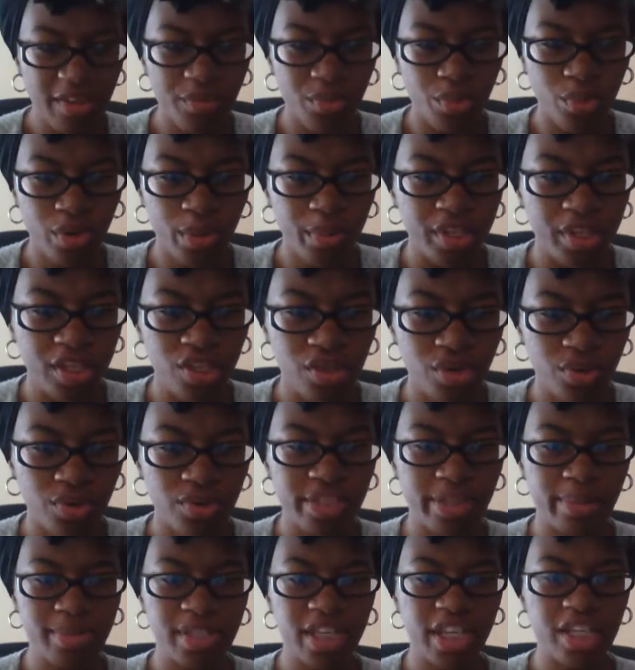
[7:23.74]
have women, you
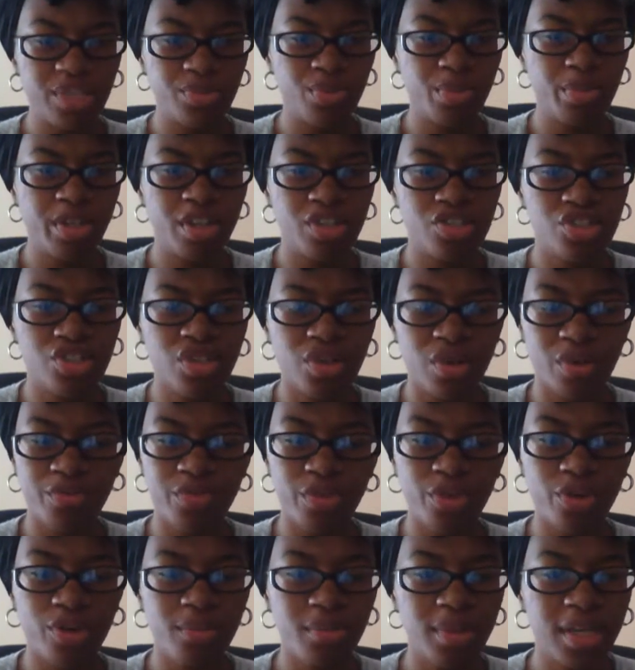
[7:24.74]
know, sometimes women in general are
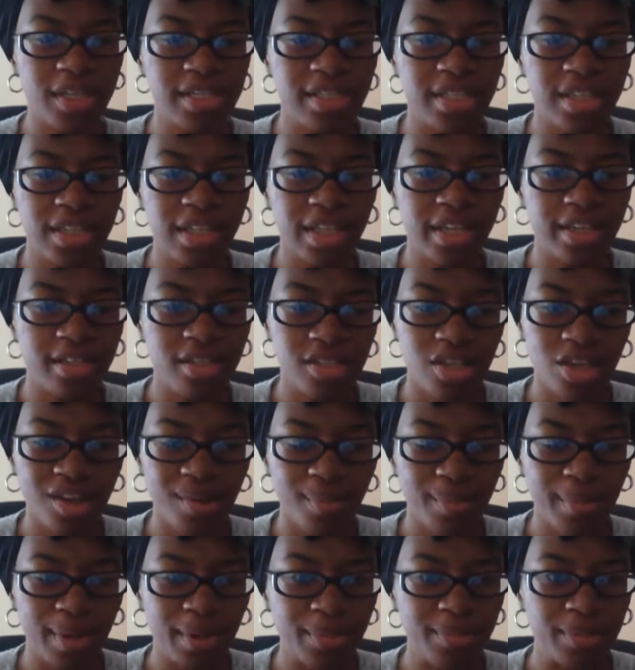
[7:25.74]
very messy and like to
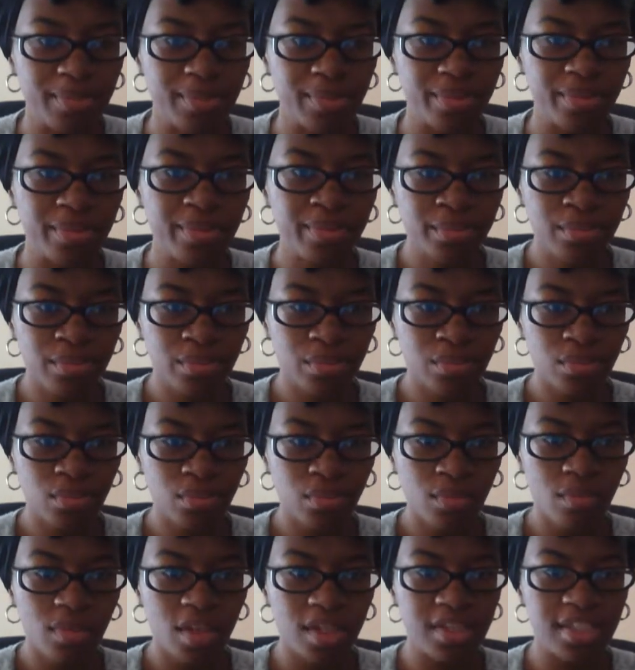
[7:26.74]
talk about people.
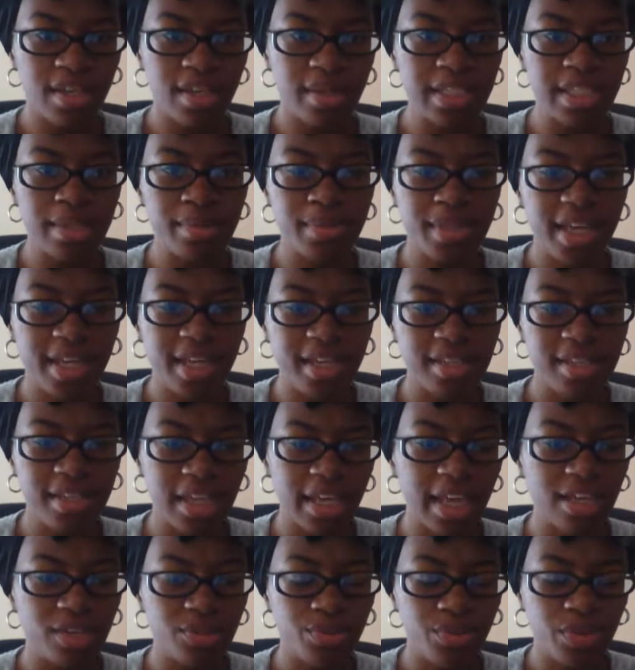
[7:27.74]
sometimes I can
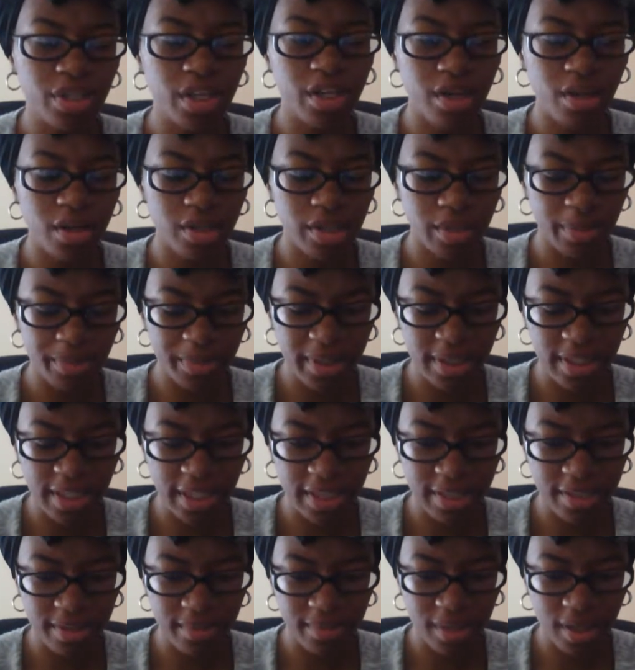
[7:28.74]
say I do get caught up in
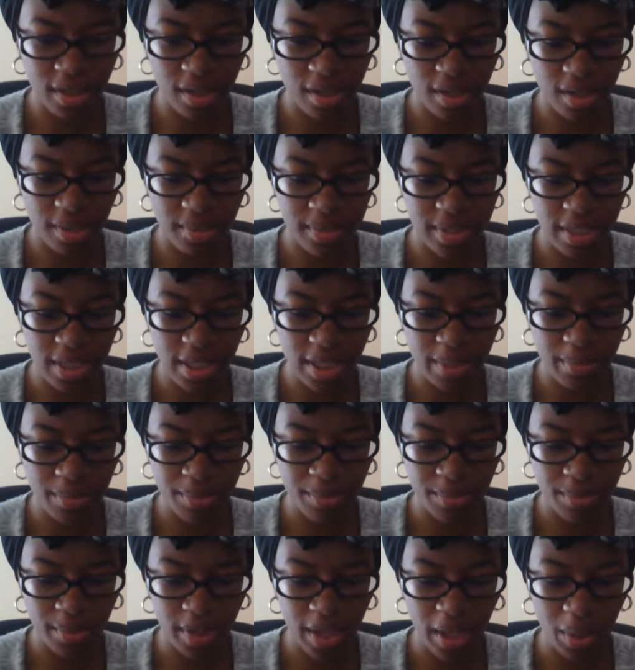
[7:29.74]
that sometimes, and
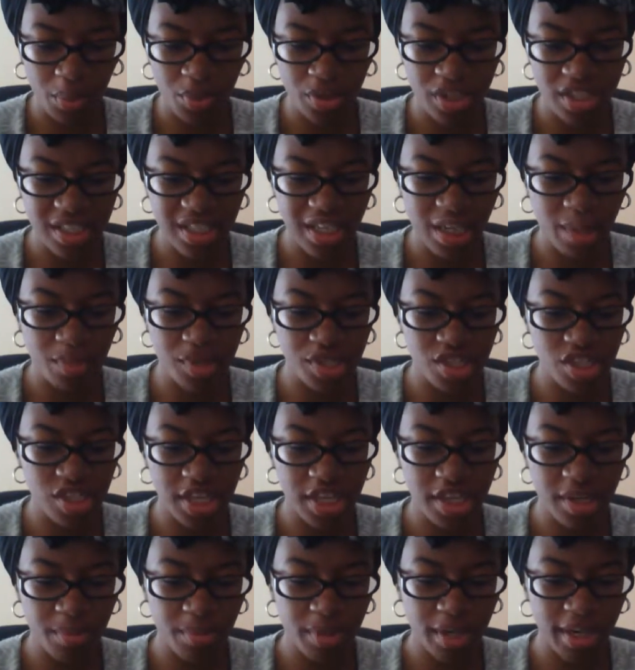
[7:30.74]
I'm I wouldn't say I'm
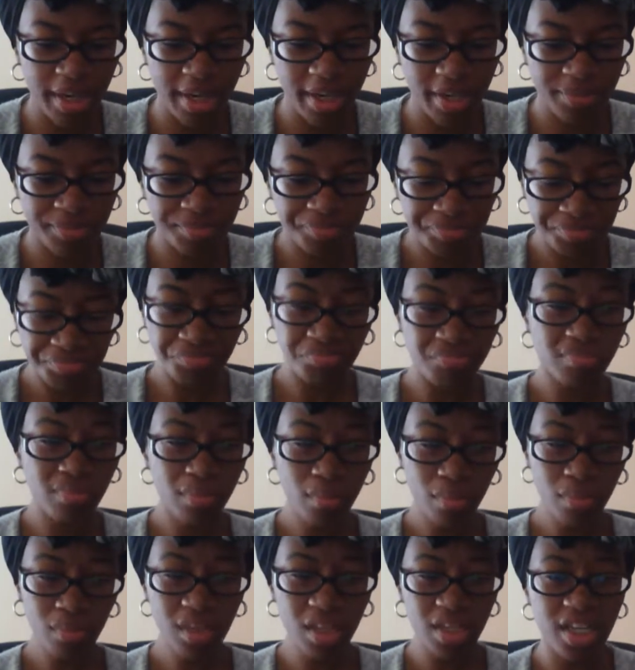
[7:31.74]
ashamed, but I
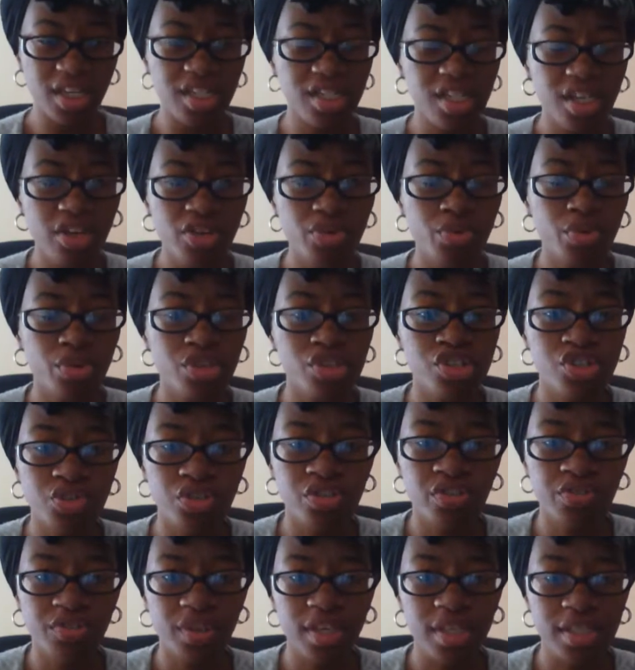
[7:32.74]
can tell you with a
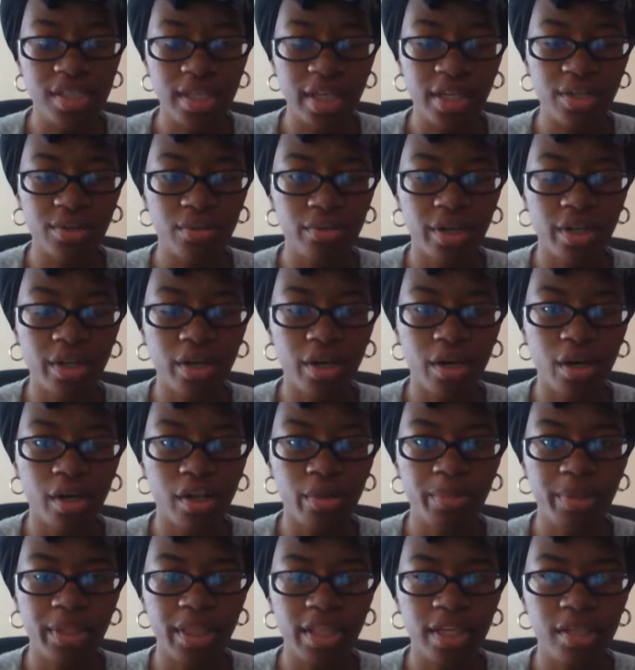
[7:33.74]
straight face I do get
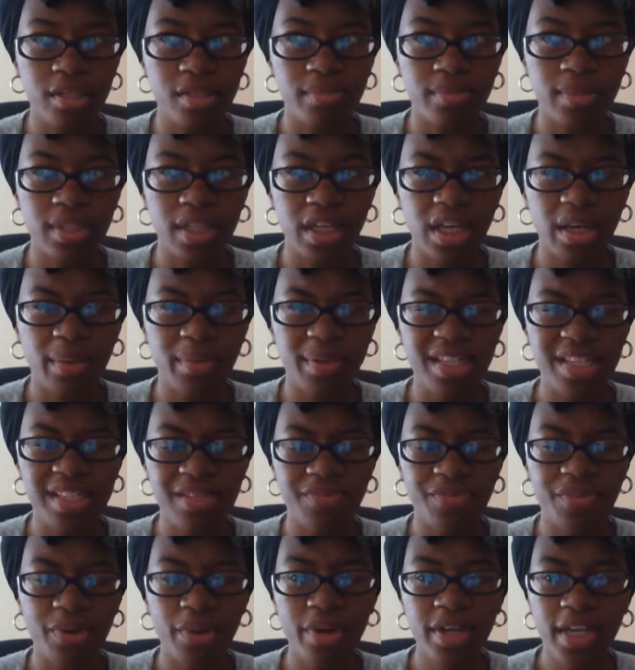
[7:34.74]
caught up in that sometimes, and
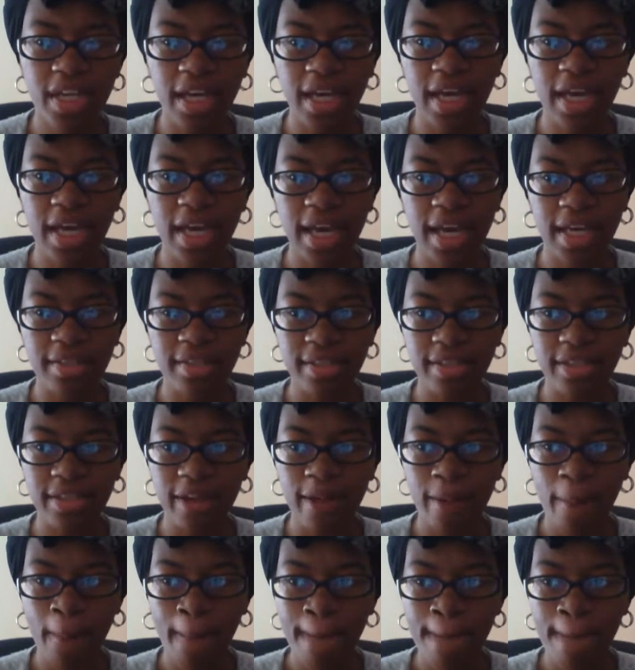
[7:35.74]
it's very ungodly.